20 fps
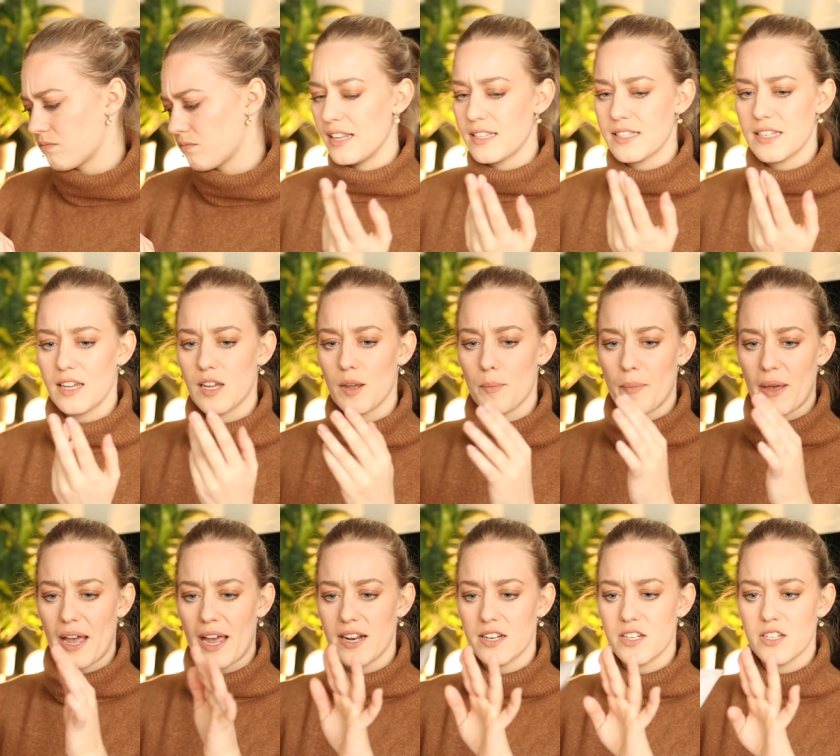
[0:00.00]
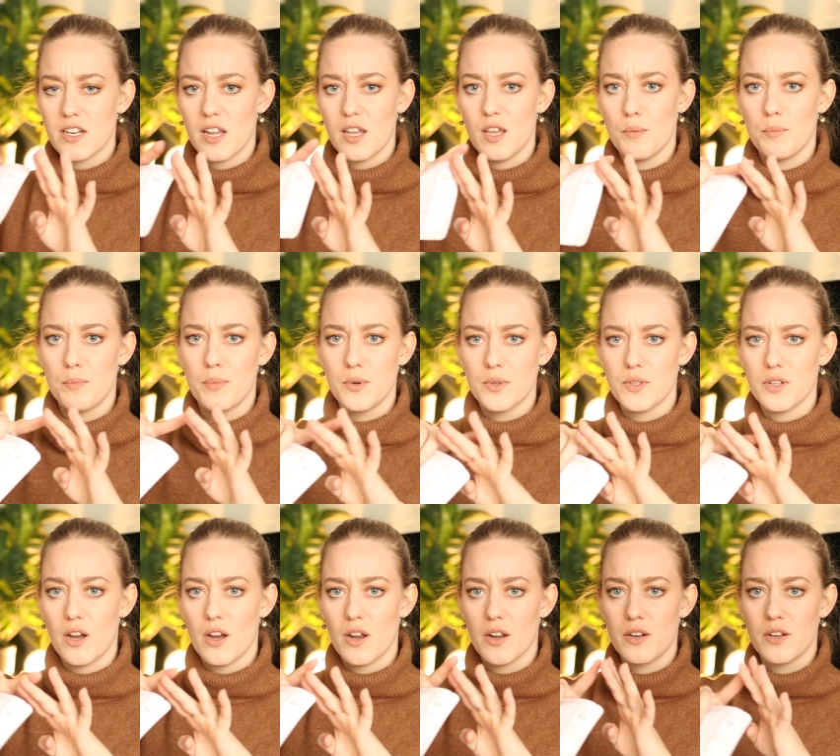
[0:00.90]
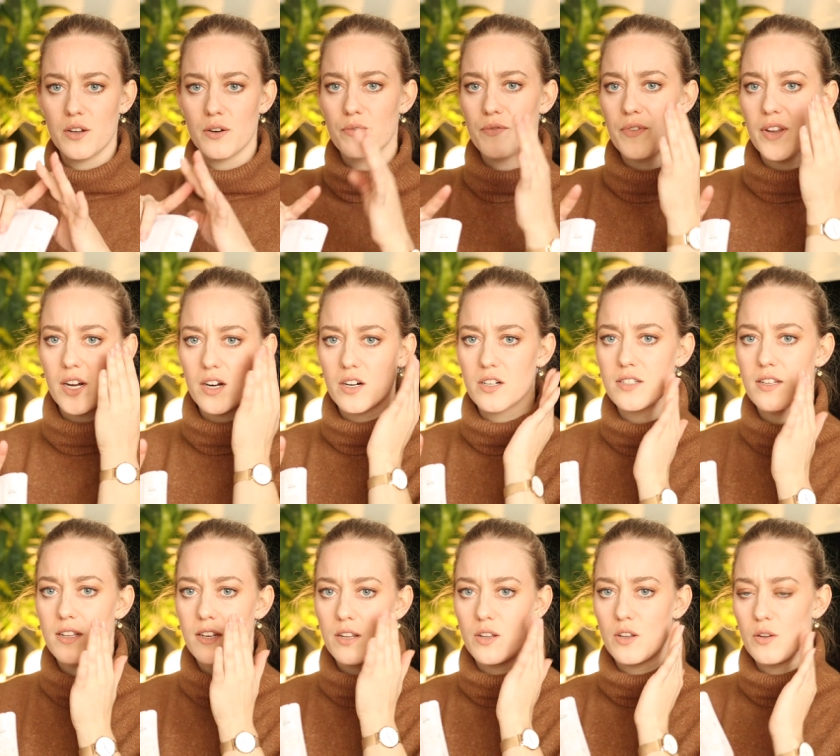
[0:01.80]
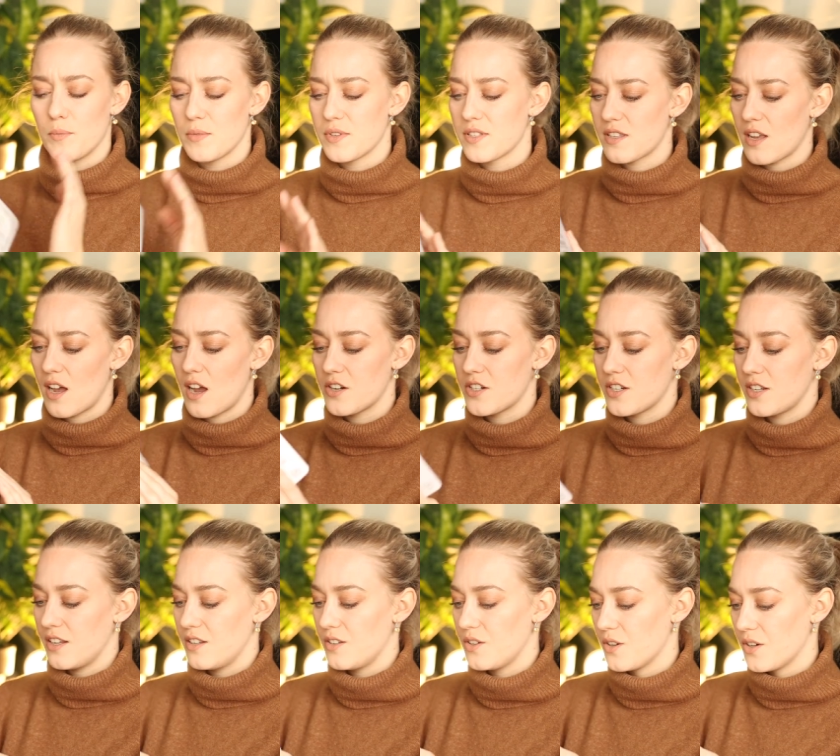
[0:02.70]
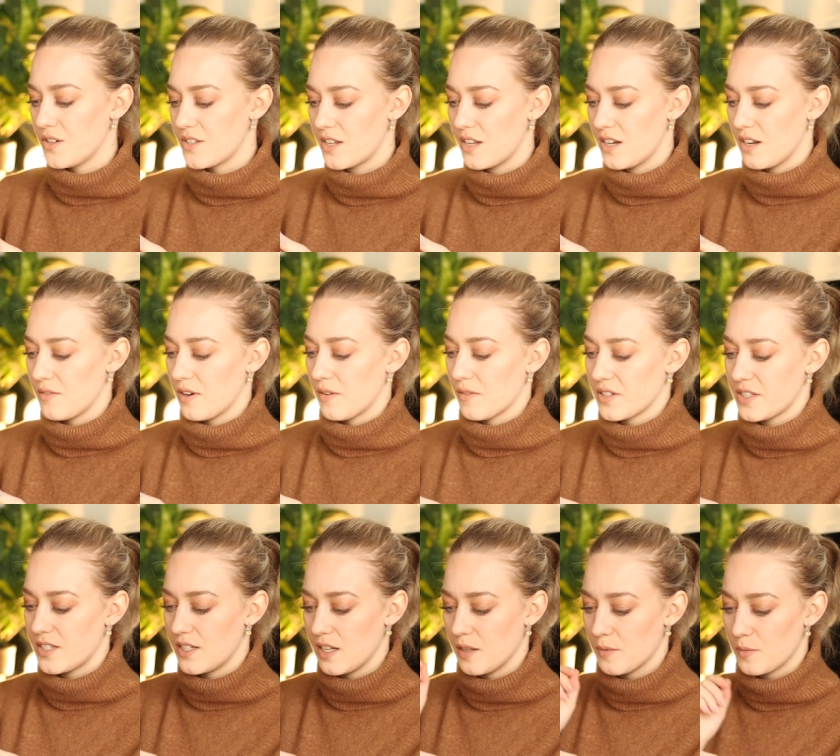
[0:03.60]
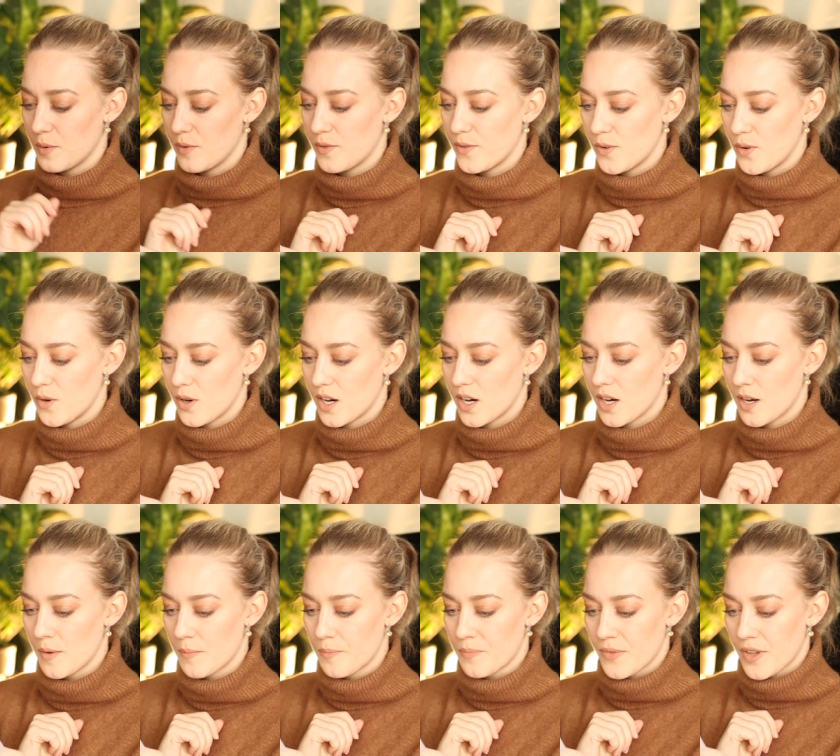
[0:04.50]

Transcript: and it's like a patch that you put on your fingers and then you massage it into your skin. I've never seen it before.